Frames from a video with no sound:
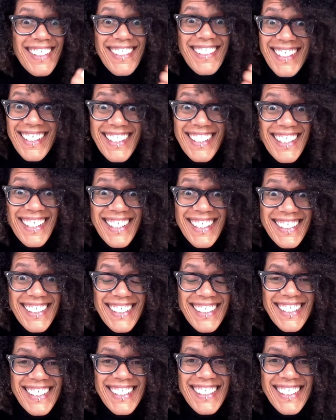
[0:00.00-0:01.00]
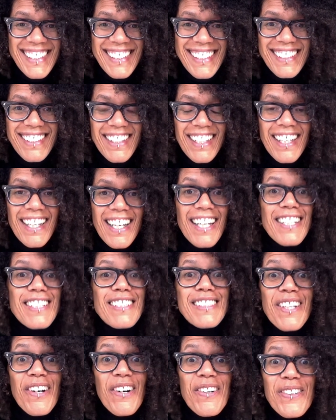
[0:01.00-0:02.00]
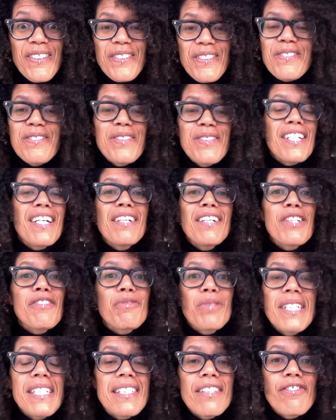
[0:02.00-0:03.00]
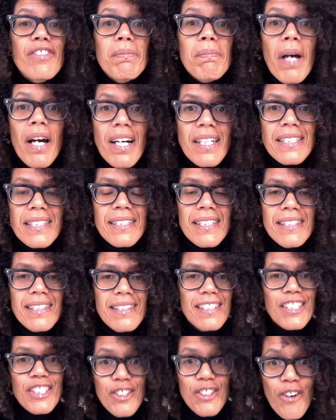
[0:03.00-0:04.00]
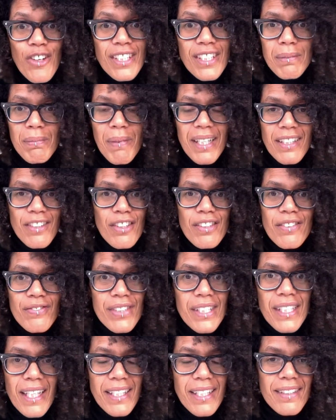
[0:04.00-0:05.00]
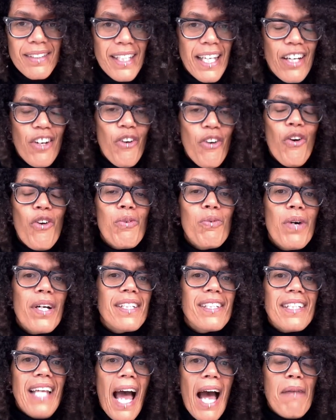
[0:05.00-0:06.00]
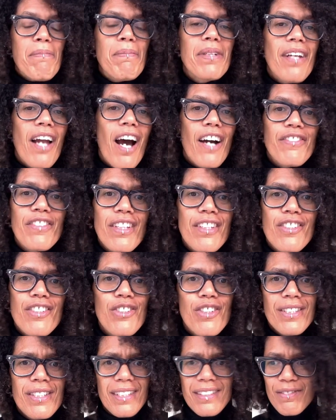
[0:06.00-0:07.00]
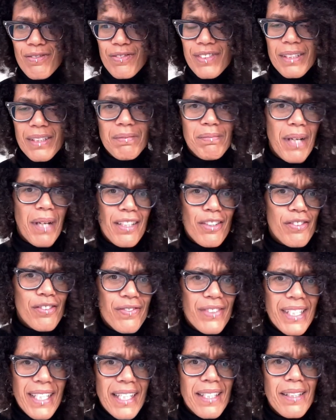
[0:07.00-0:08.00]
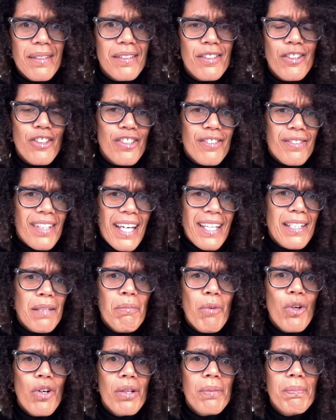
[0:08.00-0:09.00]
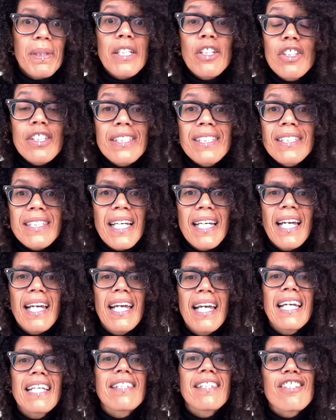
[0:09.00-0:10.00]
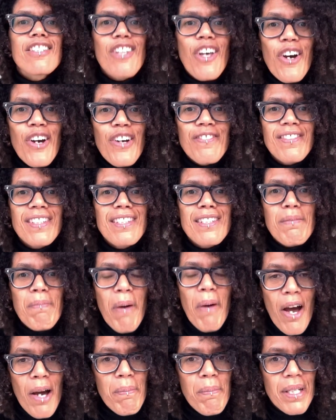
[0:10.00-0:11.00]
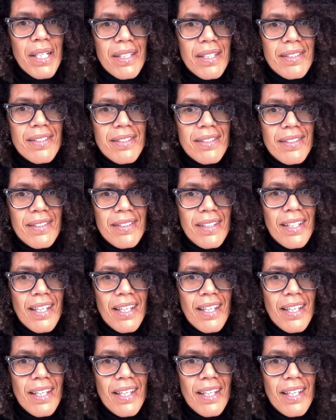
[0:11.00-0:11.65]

Genius! So if we're a different person, the choice might not feel any, or what happened after the choice doesn't feel, might not feel any good anymore because it served its purpose.